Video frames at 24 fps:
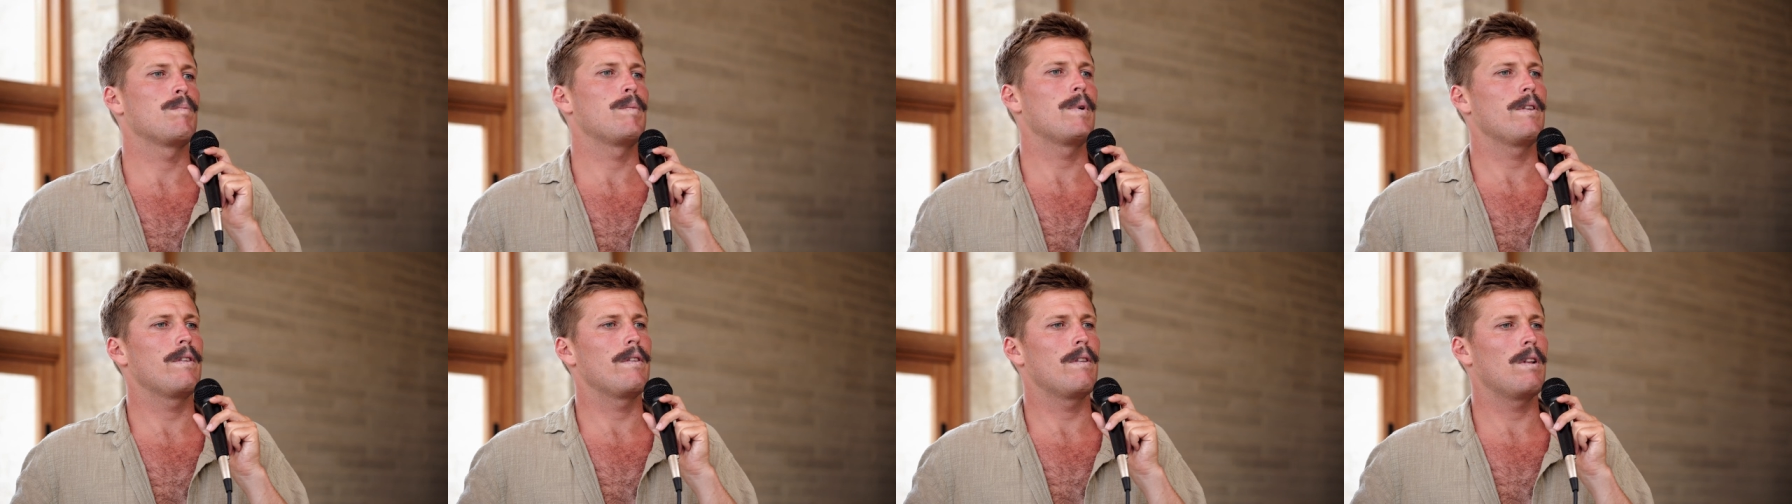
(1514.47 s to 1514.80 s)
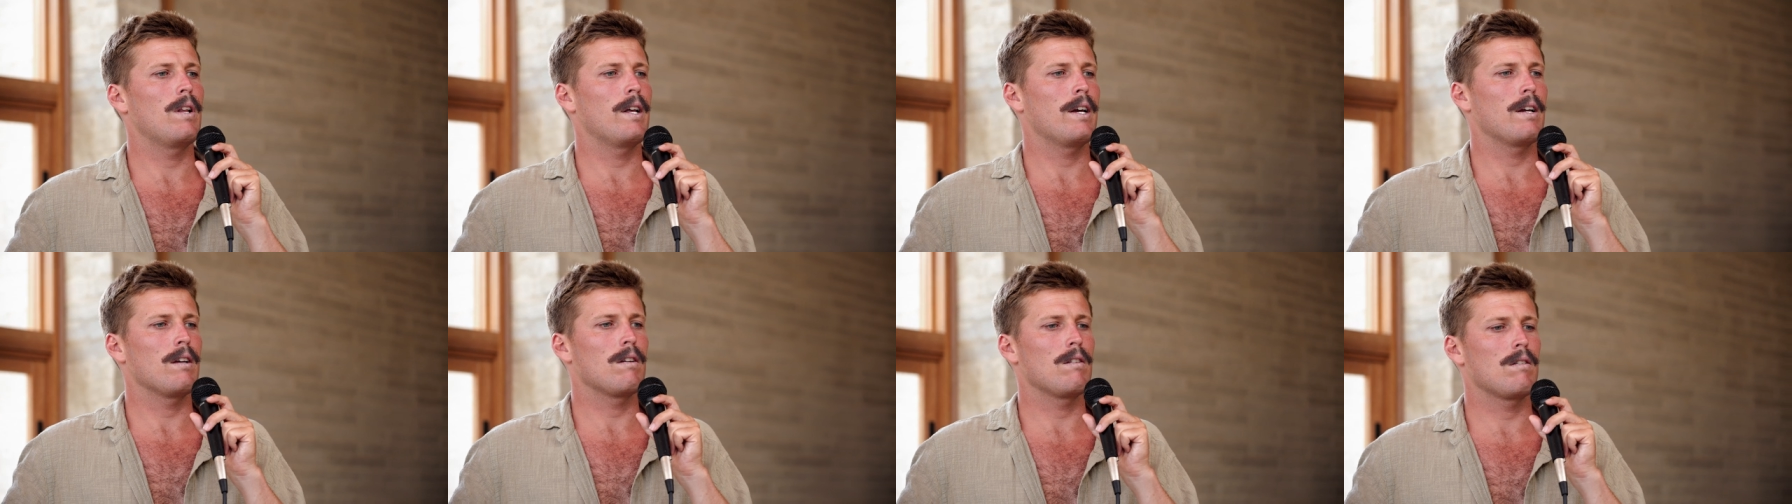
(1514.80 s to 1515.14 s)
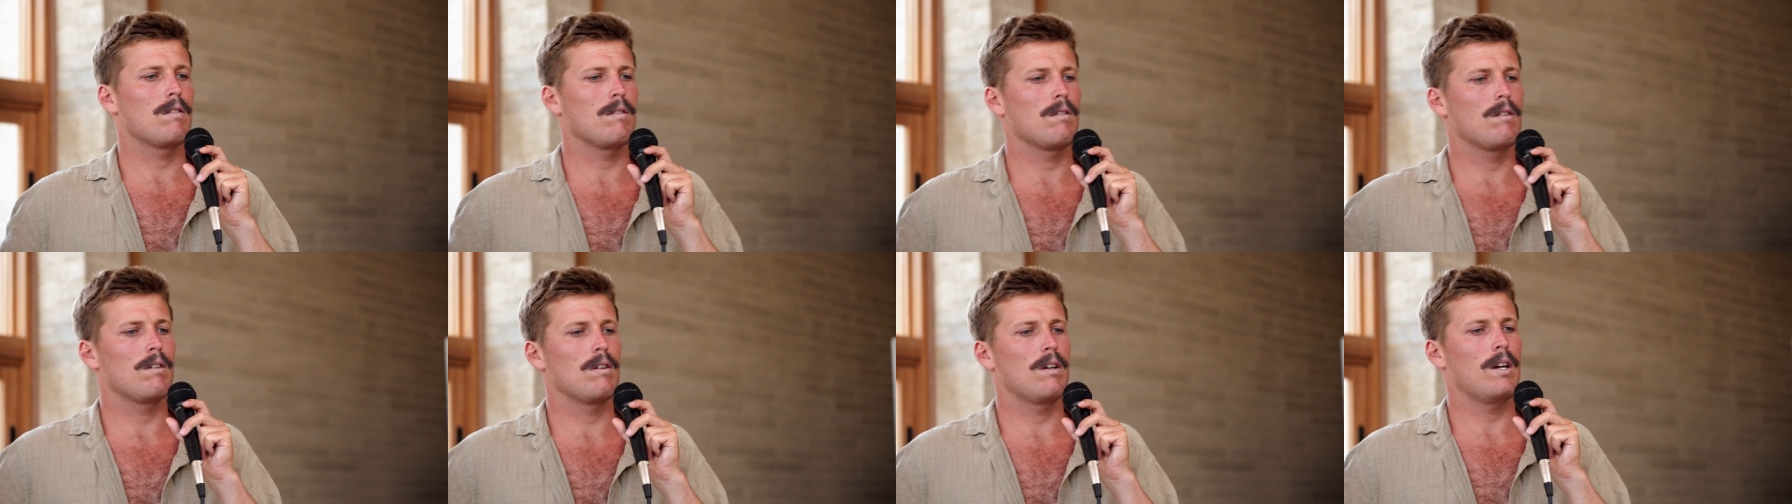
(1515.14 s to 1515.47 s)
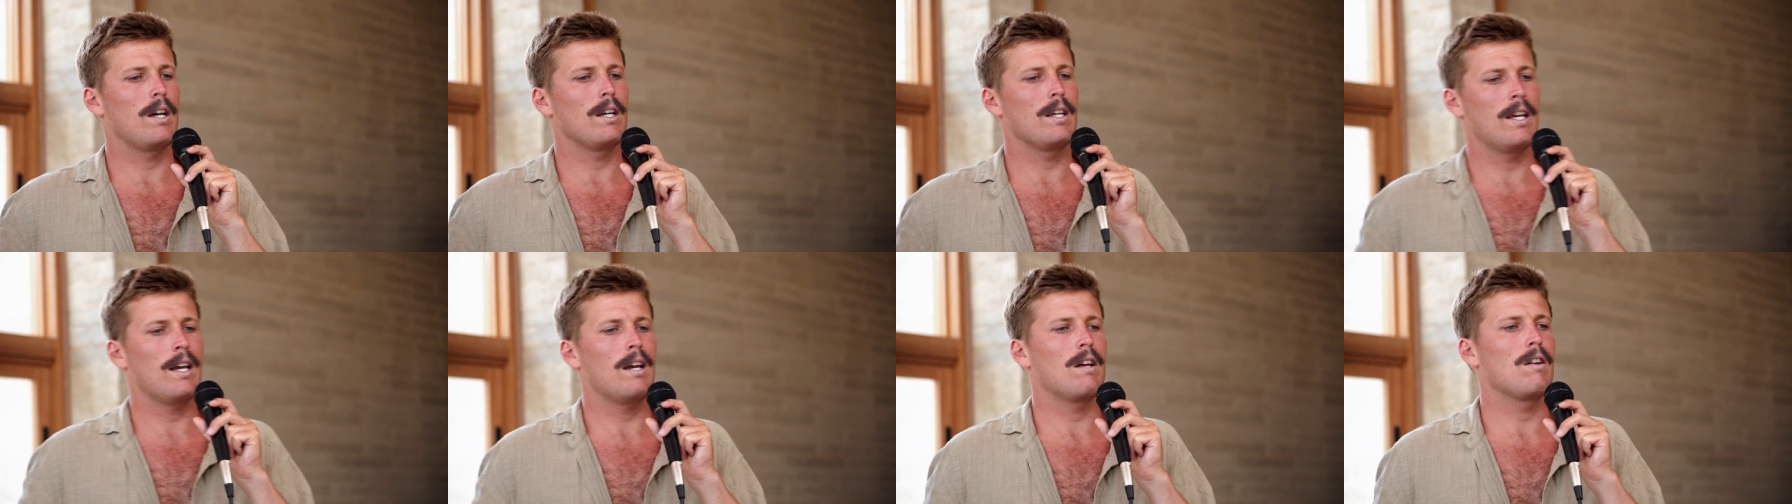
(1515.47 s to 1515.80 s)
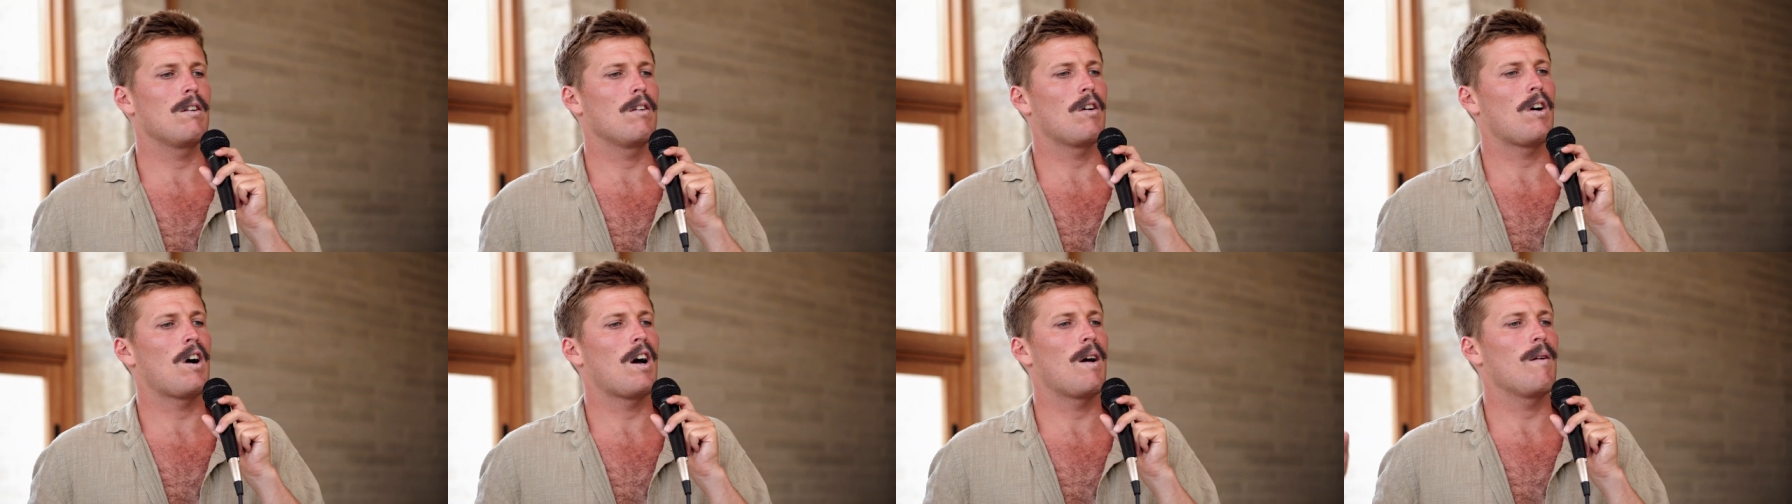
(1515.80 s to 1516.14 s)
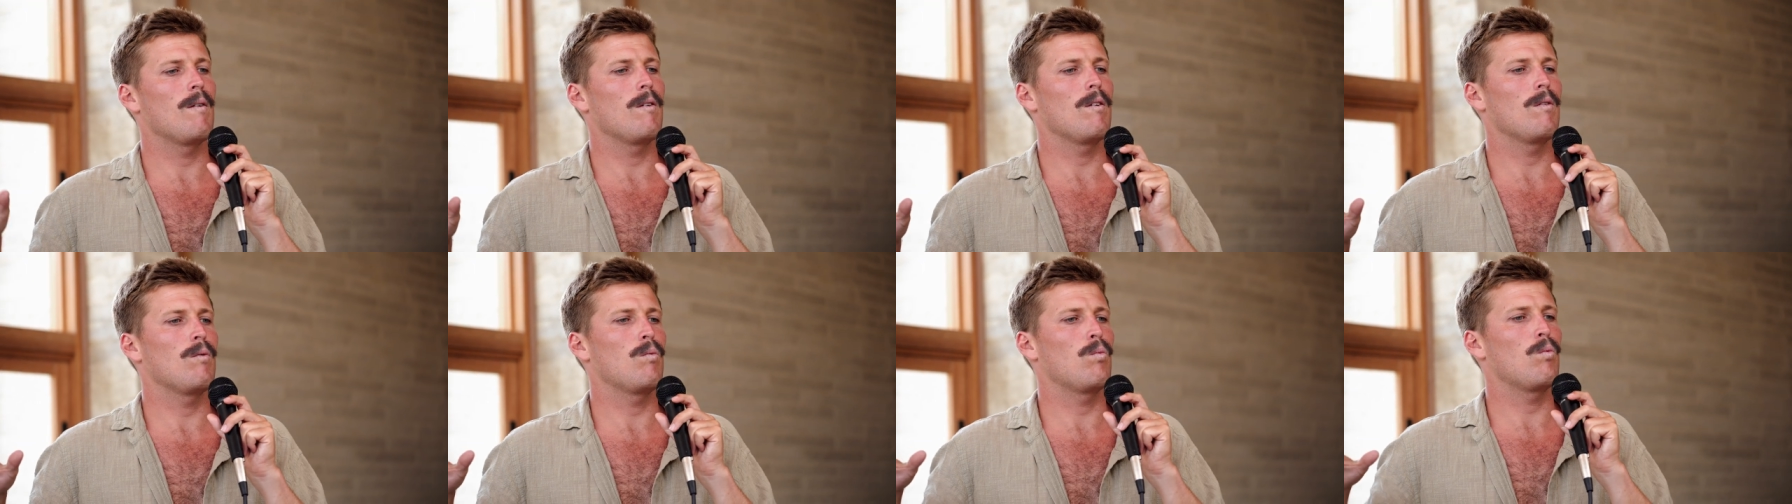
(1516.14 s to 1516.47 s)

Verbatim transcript: But like again, I